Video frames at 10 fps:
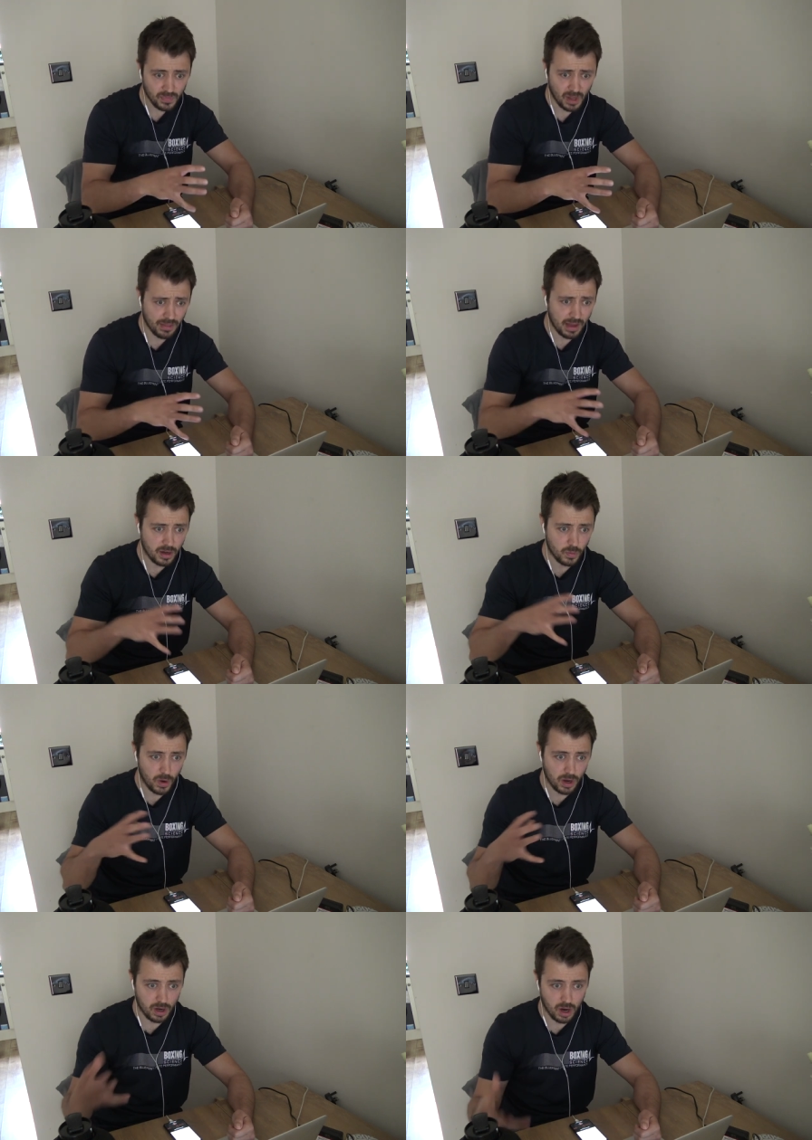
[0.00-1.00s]
And then you'd
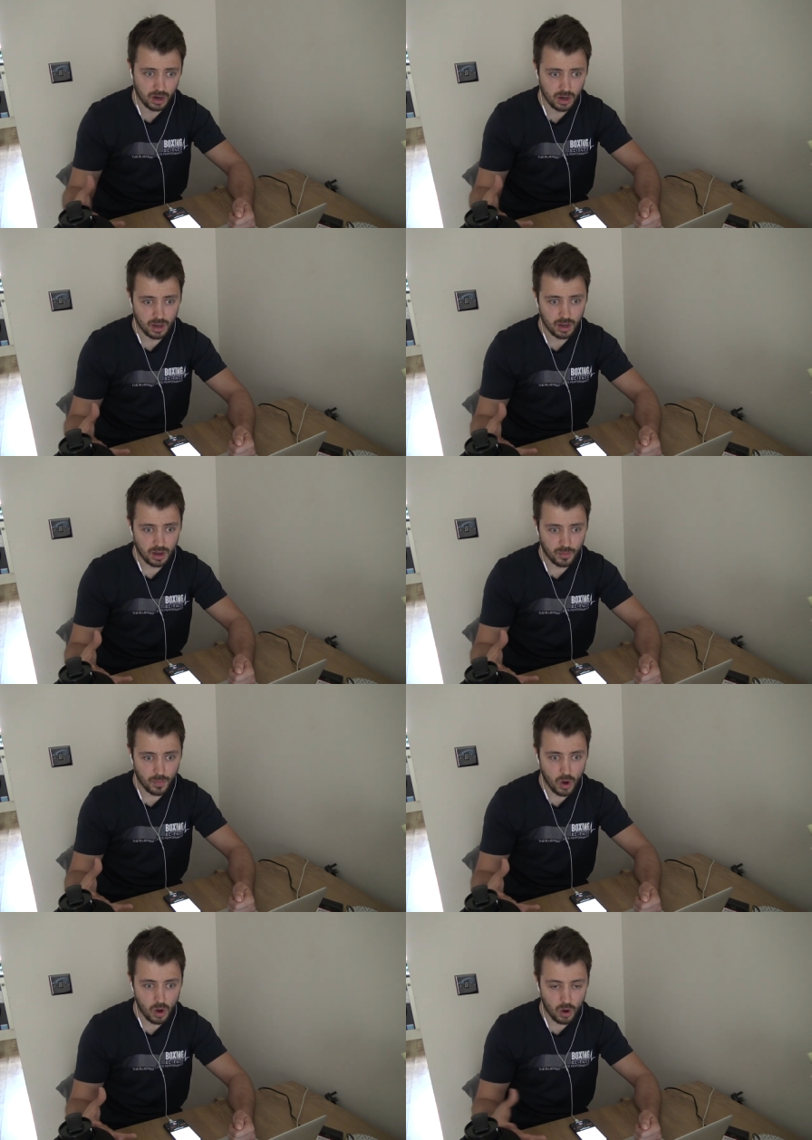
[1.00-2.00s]
work on
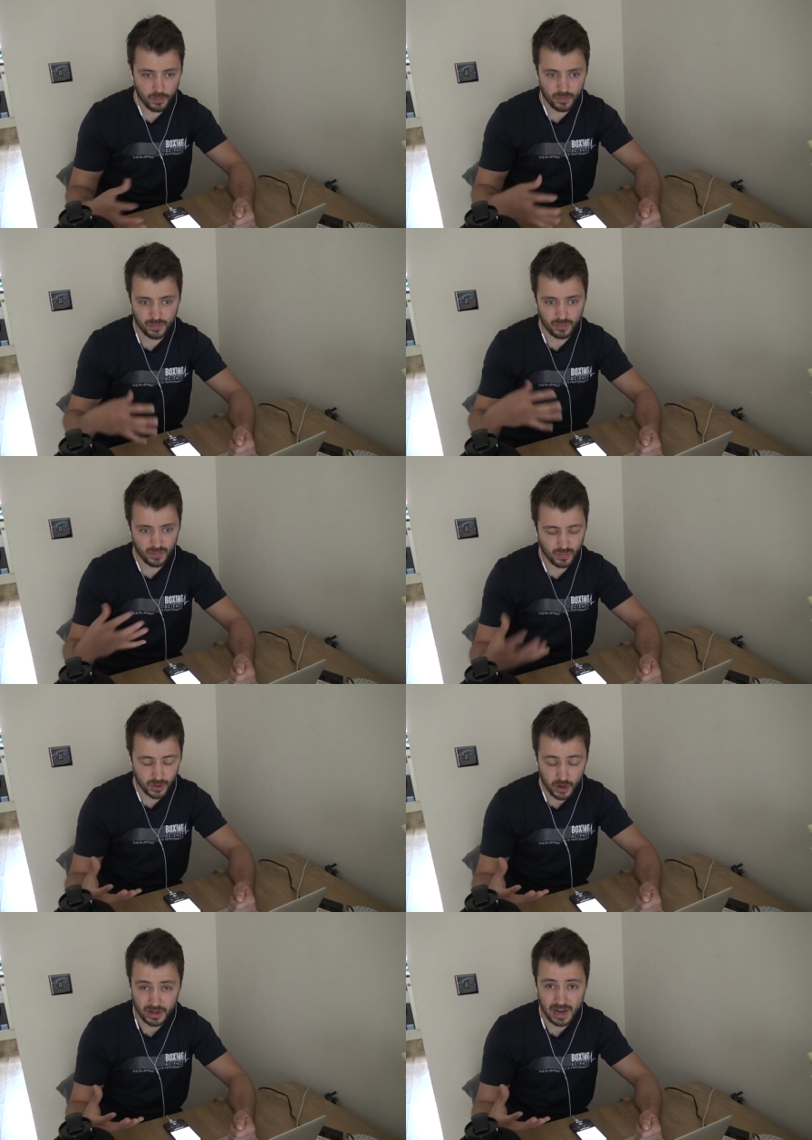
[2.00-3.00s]
more
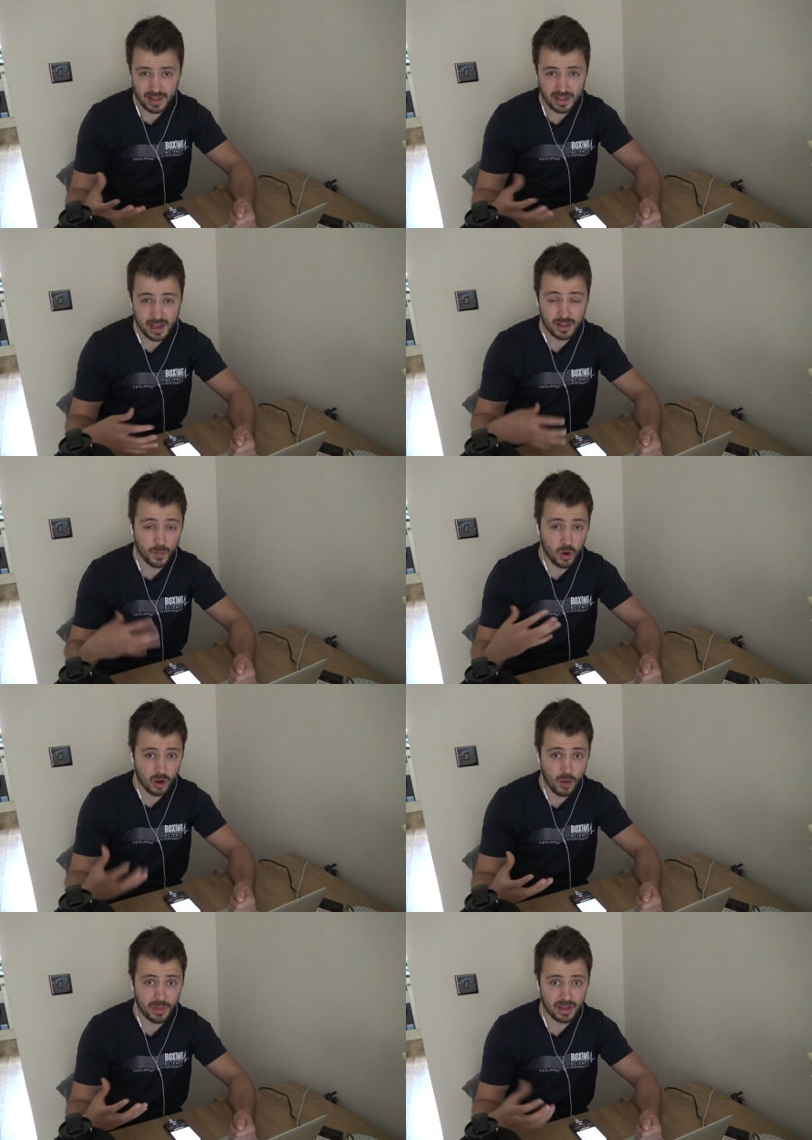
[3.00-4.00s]
loaded exercise, more
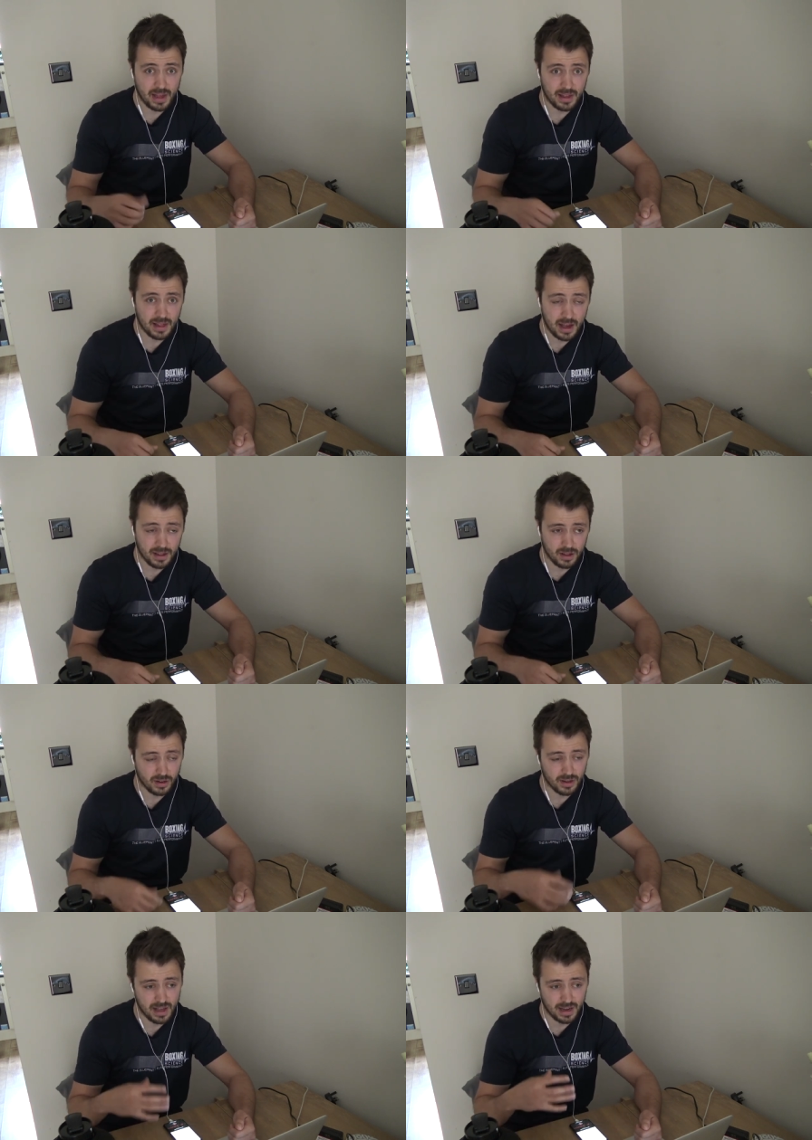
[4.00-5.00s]
complex exercise,
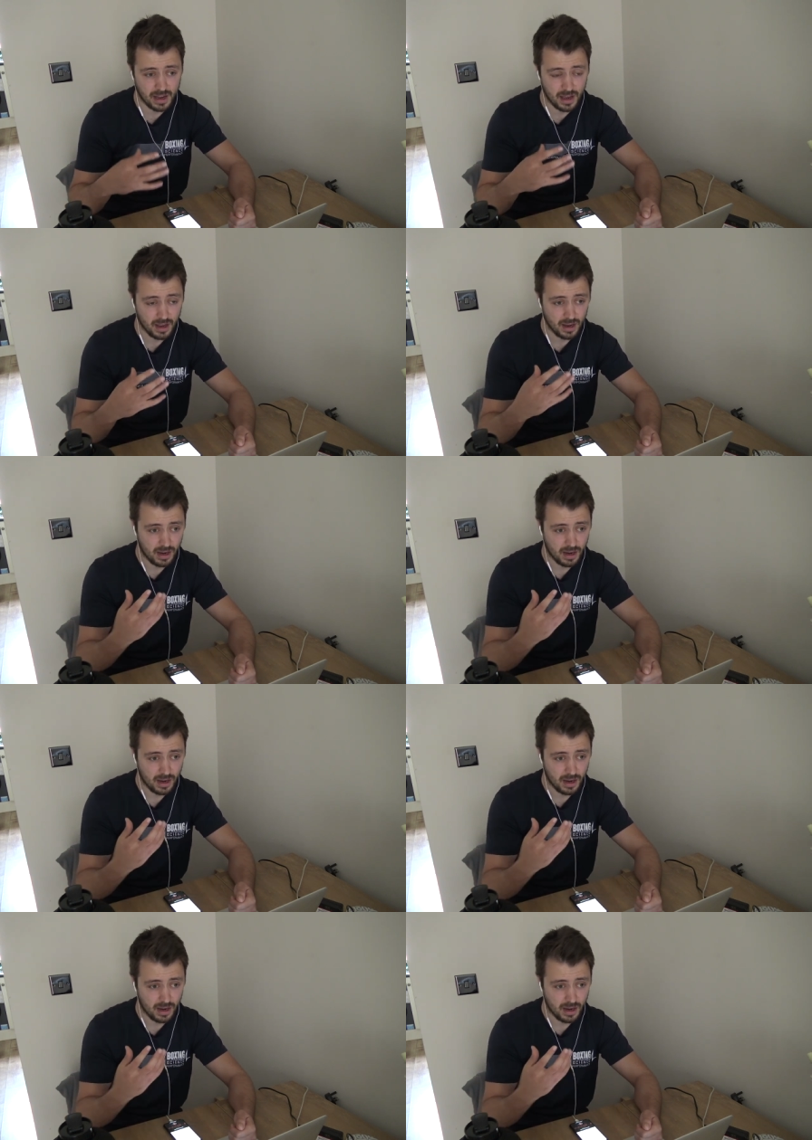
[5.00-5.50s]
such as like a,